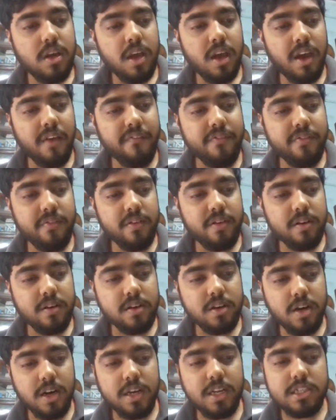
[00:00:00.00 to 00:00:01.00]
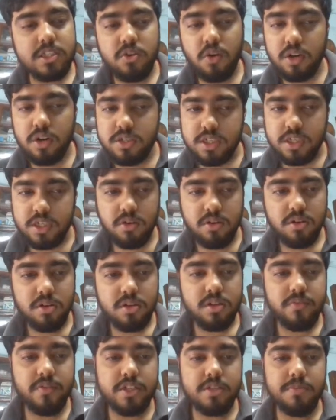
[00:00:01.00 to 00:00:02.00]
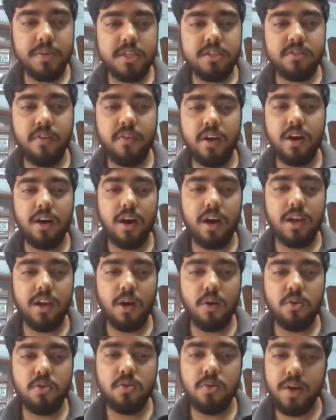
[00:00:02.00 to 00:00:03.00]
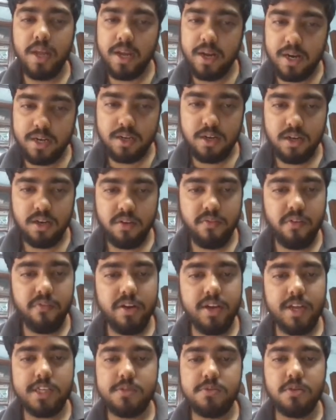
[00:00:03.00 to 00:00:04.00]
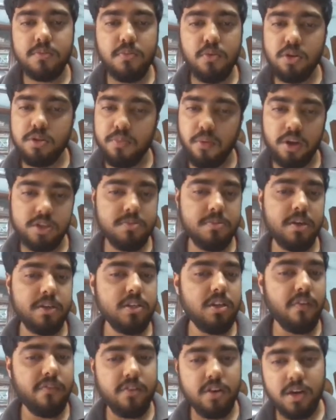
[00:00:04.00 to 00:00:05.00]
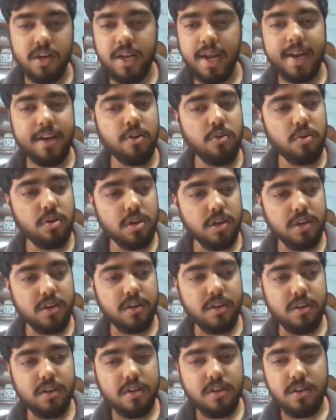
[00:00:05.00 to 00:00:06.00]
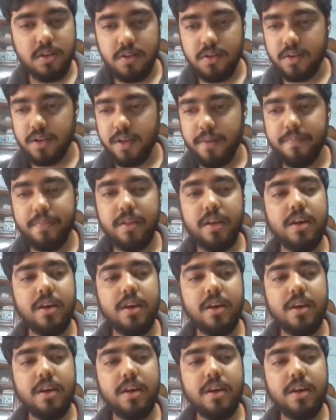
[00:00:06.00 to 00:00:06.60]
If turn is not 0, which means we are allowed to take a turn, we will explore both possibilities of turn and no turn. Okay,